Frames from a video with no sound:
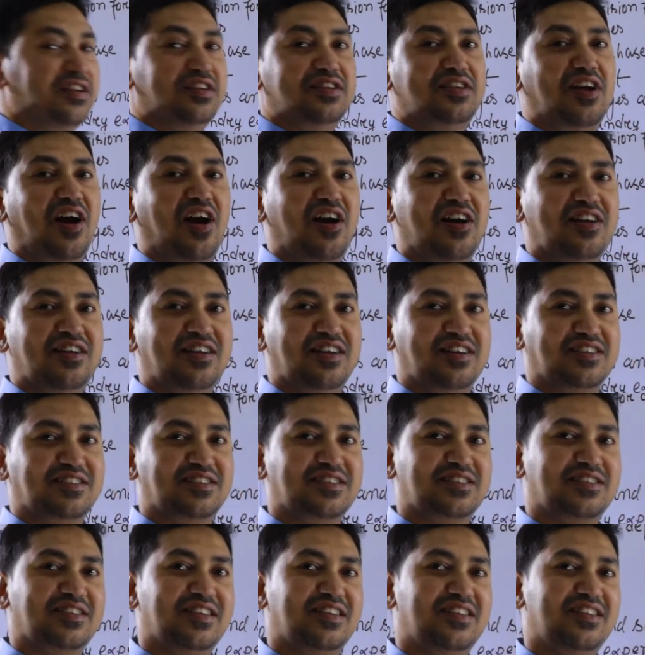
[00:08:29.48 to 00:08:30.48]

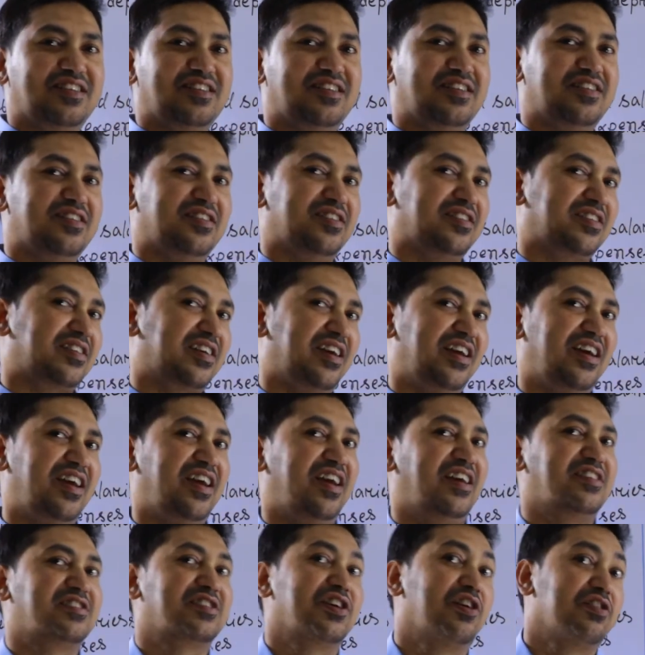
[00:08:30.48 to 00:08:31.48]
dollars.
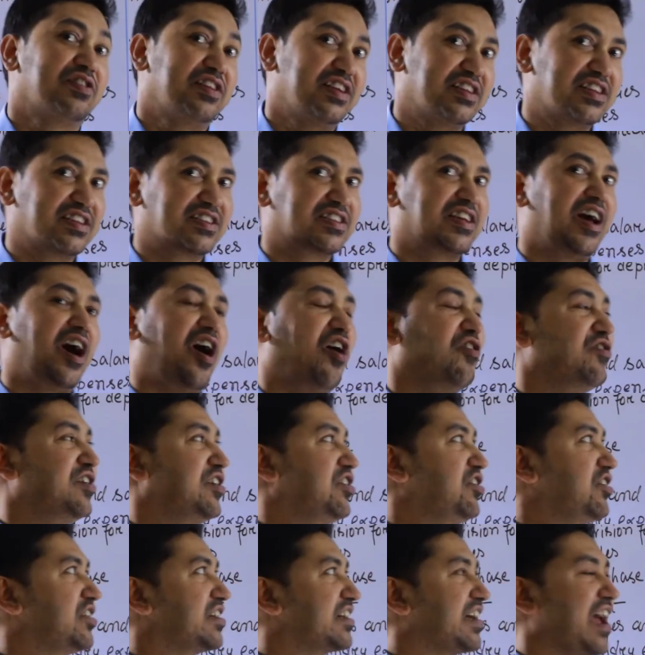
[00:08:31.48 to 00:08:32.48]
Okay, so this is how you
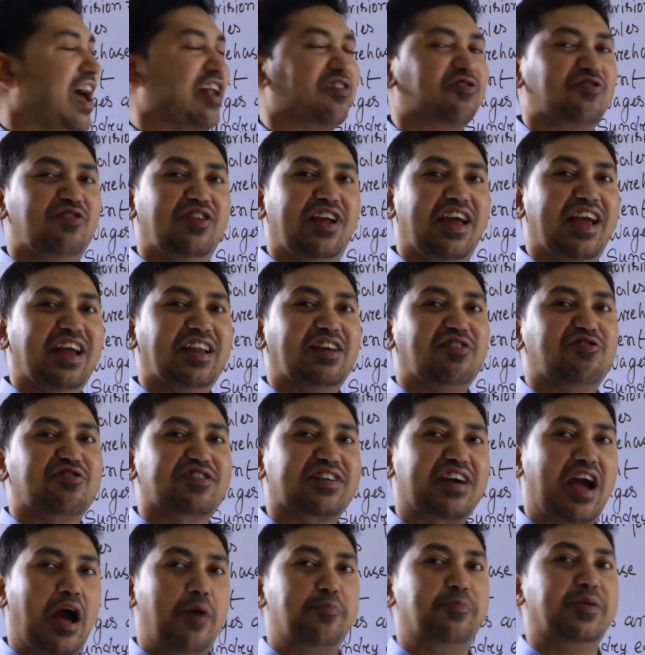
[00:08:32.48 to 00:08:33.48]
need to calculate your
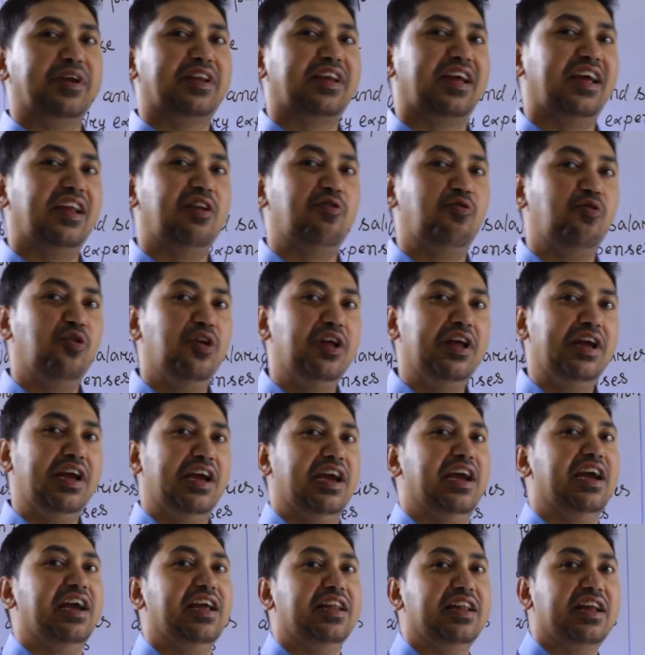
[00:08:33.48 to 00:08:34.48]
capital
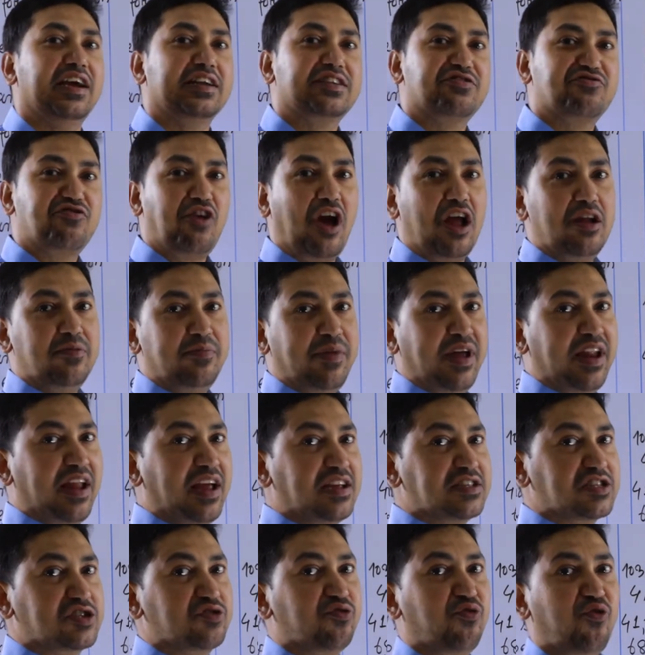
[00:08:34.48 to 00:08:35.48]
in the trial
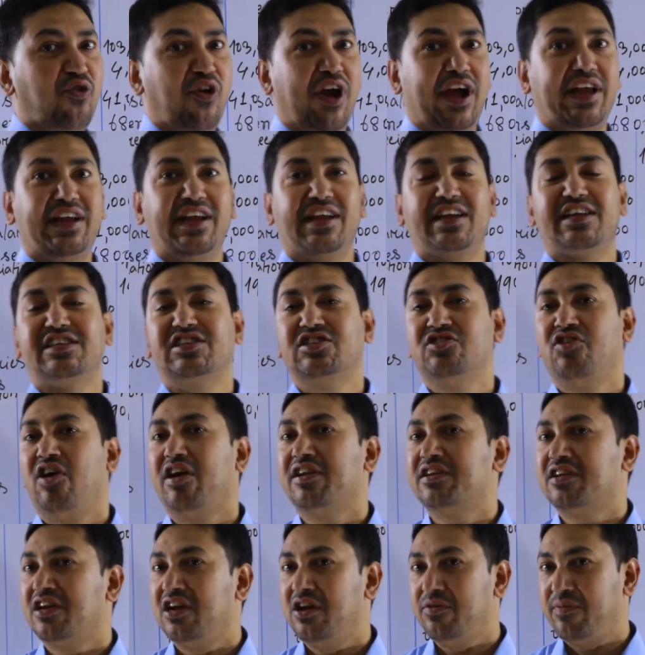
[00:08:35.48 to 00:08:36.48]
balance when it is
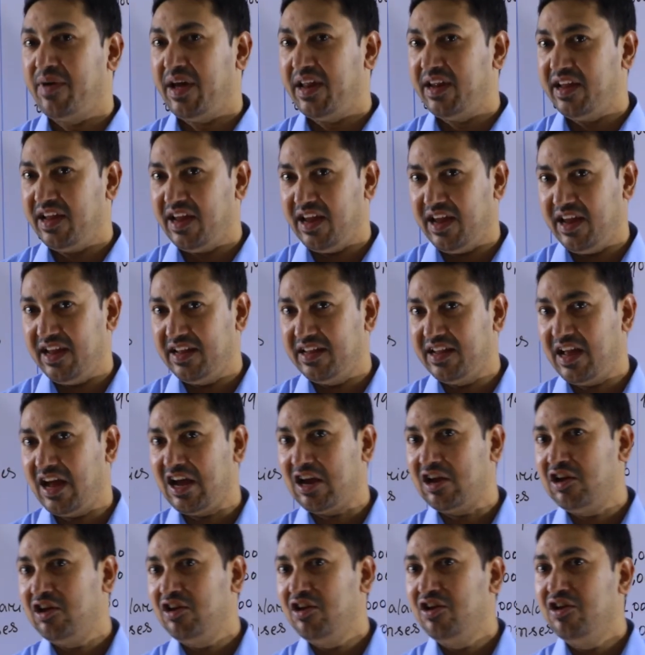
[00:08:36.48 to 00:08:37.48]
not given in
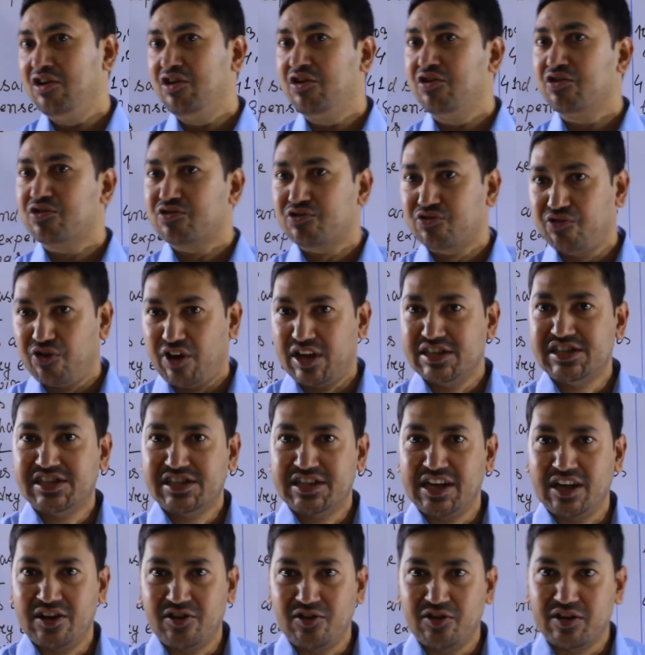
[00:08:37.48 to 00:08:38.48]
the
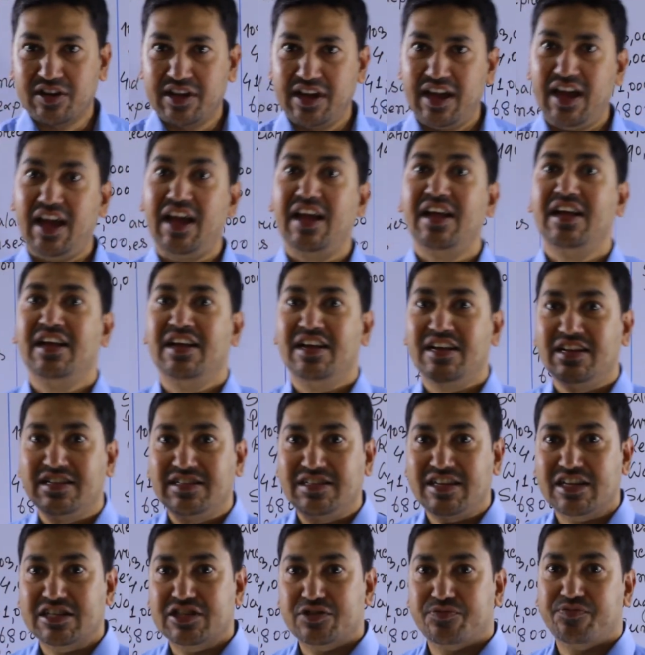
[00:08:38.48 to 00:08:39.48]
question. Okay,
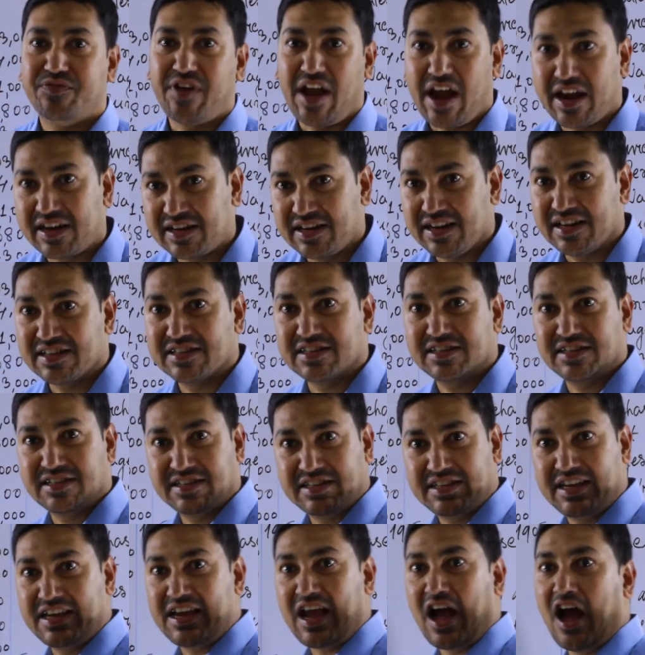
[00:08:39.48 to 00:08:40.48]
just practice,
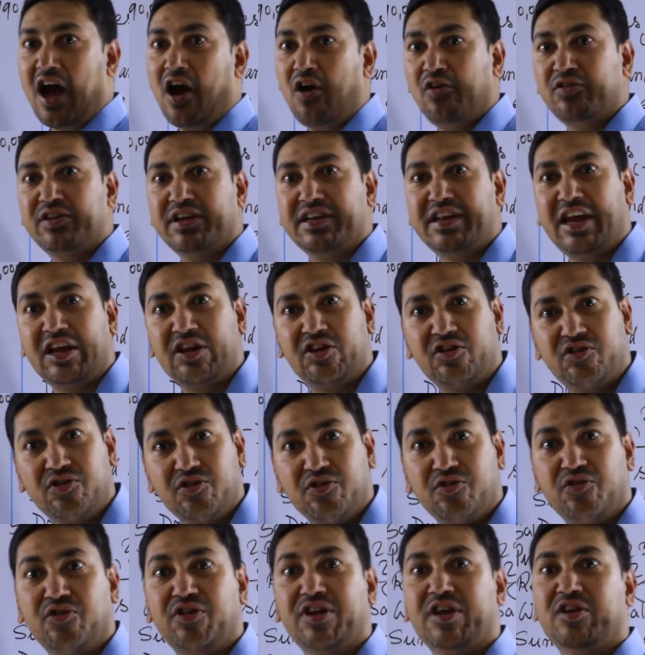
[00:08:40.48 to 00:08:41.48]
see how did I
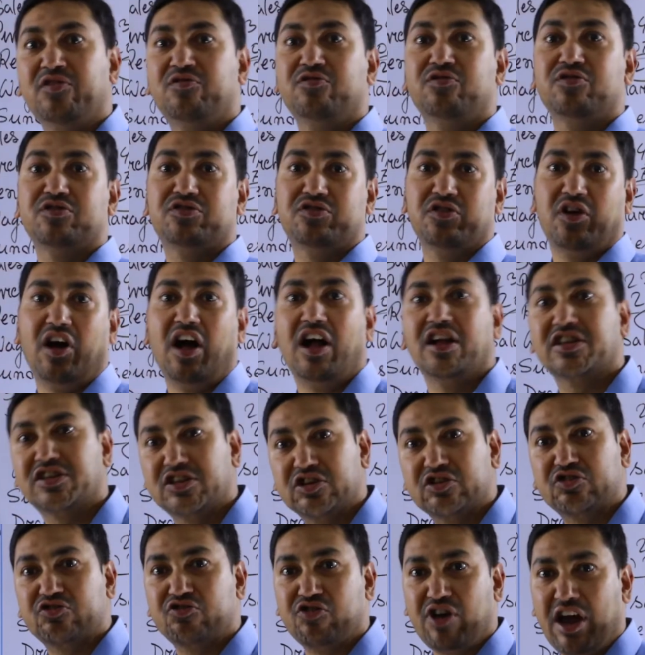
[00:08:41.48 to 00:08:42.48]
do. You would
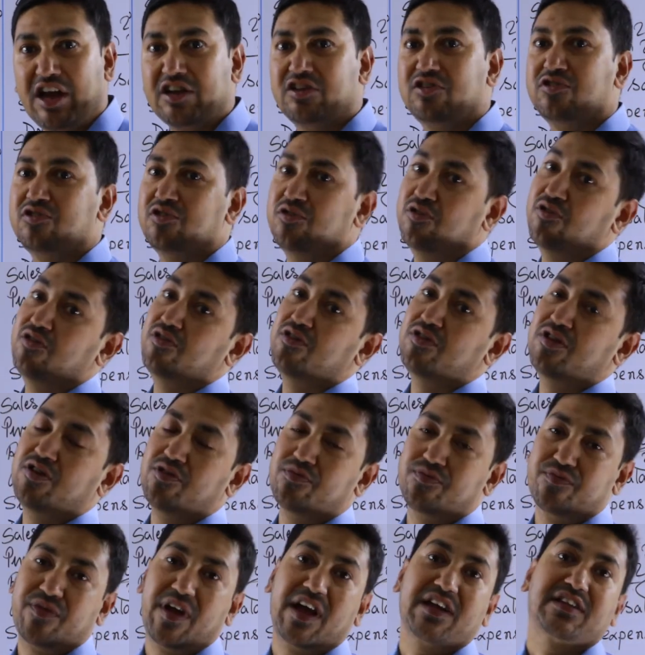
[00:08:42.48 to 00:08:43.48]
also try to do,
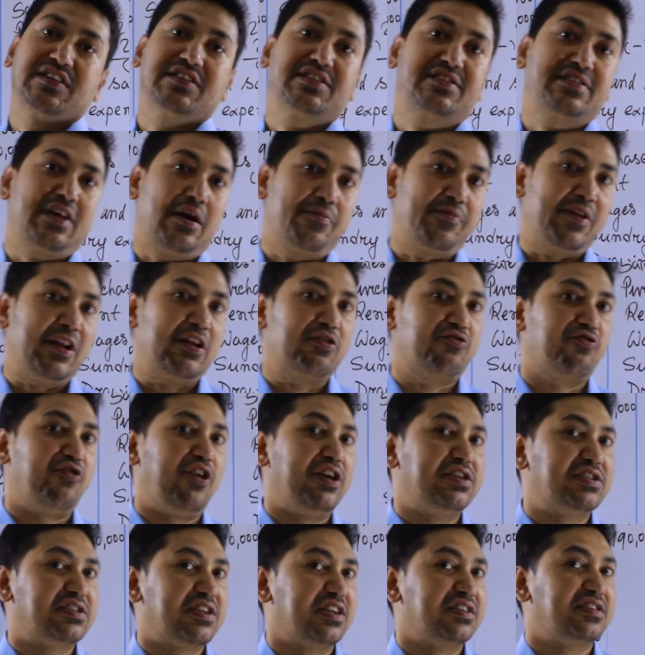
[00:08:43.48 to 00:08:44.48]
you practice several
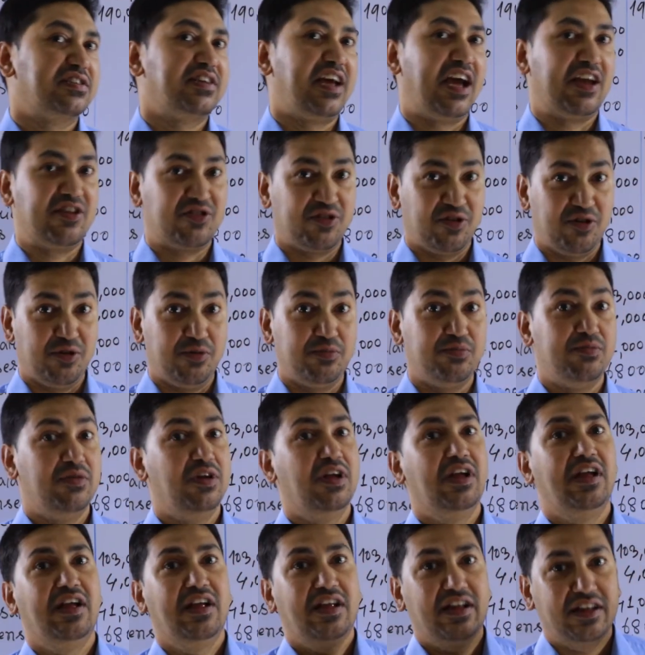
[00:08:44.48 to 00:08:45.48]
questions at home,
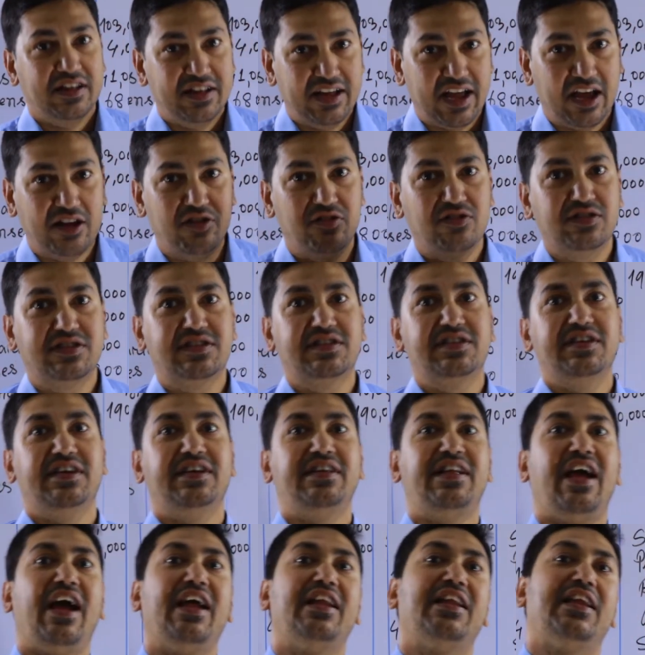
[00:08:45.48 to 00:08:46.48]
then you see
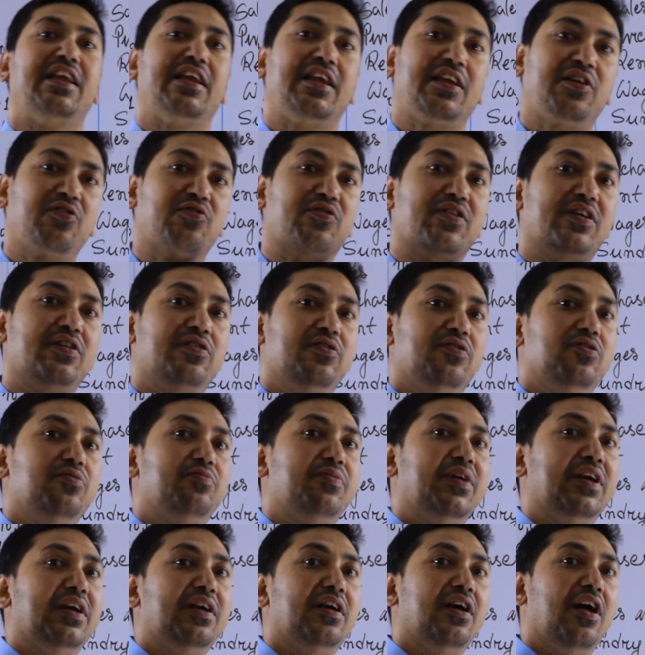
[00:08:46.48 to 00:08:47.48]
that you will
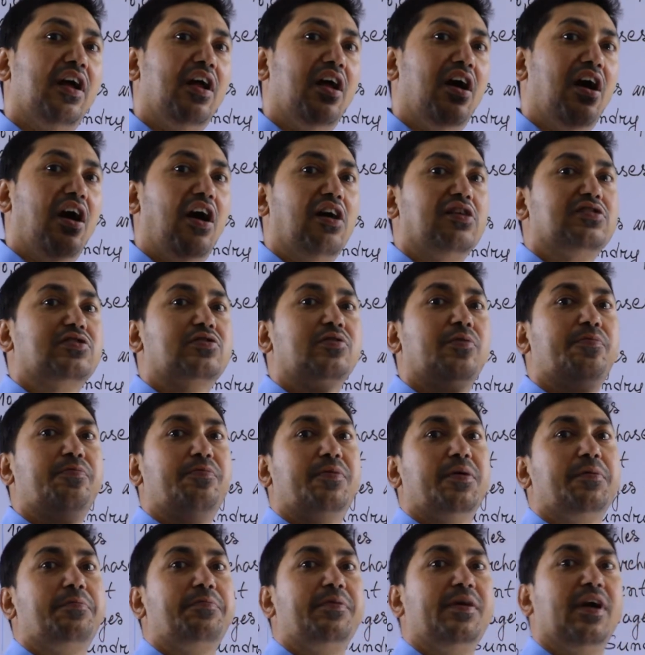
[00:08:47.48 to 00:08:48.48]
be also
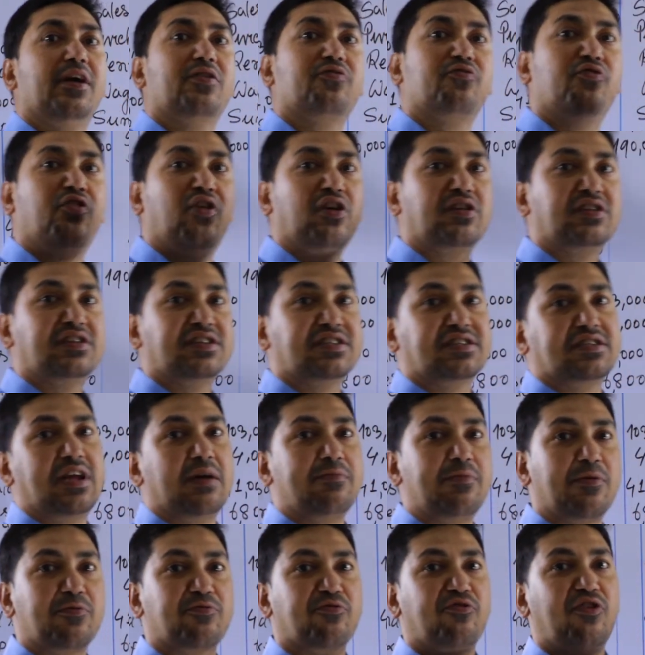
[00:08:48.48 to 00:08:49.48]
prepared for this
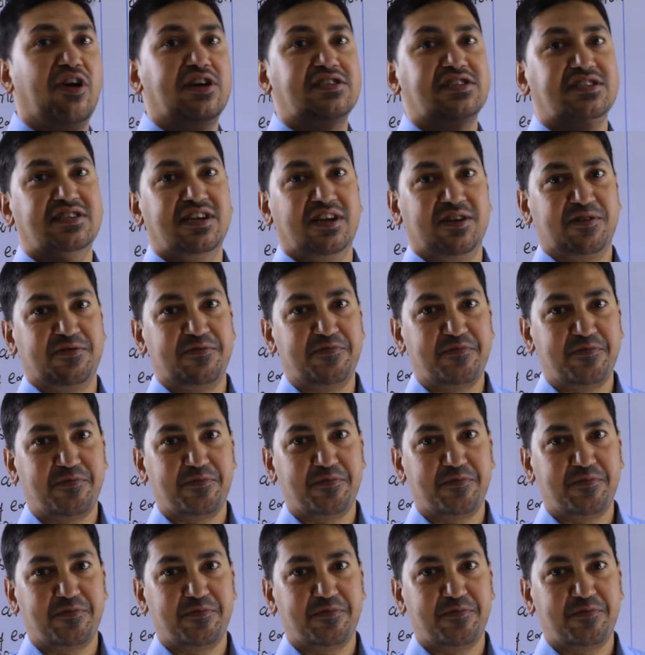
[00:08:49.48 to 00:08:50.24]
type of question.